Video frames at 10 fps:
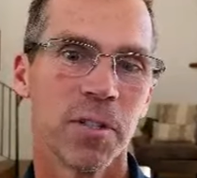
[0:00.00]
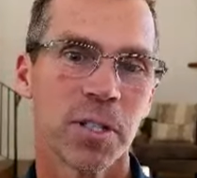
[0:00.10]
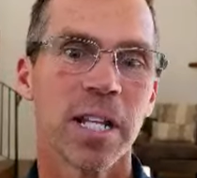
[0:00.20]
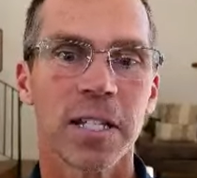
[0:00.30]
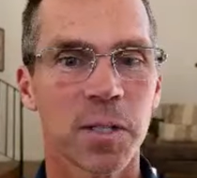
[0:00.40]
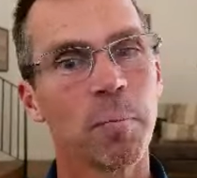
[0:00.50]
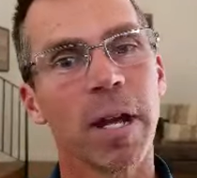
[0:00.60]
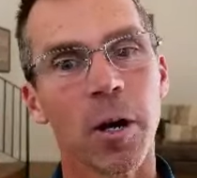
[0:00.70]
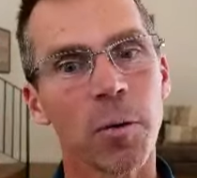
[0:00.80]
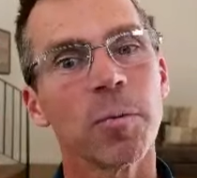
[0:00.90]
that's a
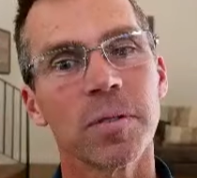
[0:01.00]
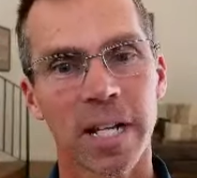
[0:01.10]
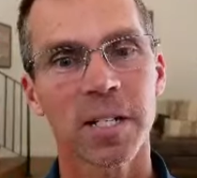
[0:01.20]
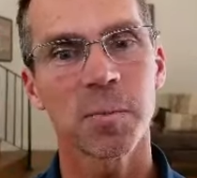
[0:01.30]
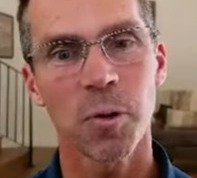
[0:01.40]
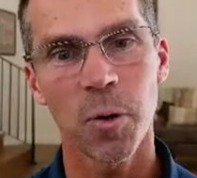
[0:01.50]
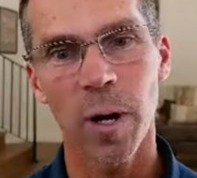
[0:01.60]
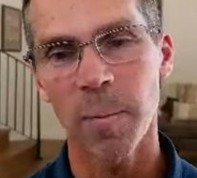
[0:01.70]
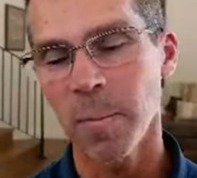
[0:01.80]
male tennis program.